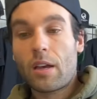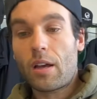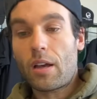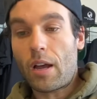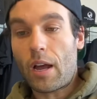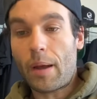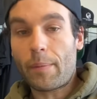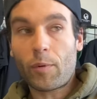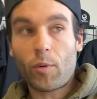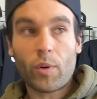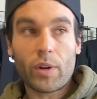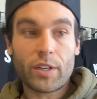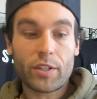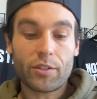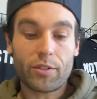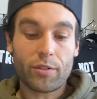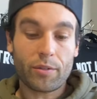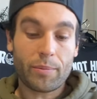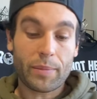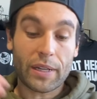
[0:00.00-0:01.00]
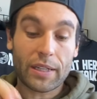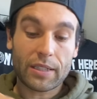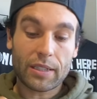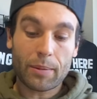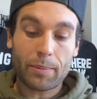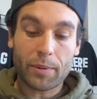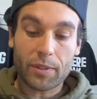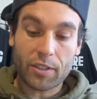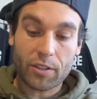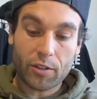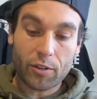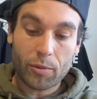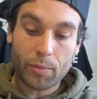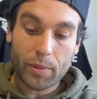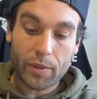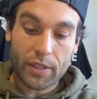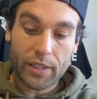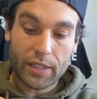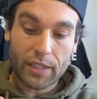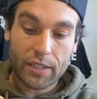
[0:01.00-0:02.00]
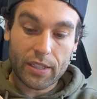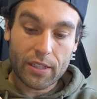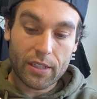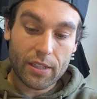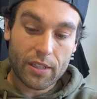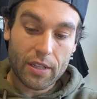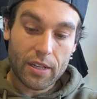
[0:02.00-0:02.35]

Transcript: I'm going to mix up a scoop of this.